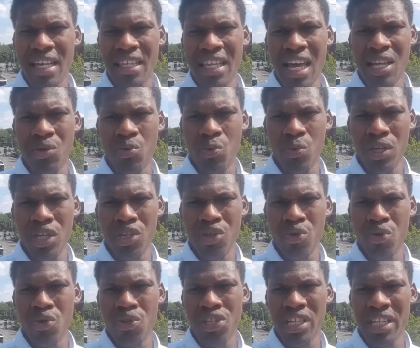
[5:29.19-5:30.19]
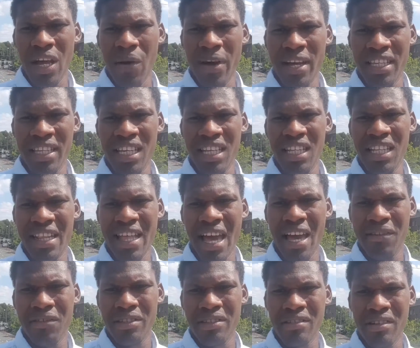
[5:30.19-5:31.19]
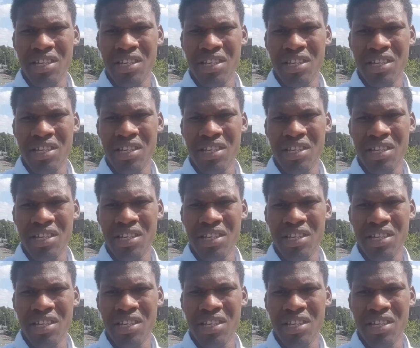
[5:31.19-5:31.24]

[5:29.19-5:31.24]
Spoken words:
that we use in our daily lives,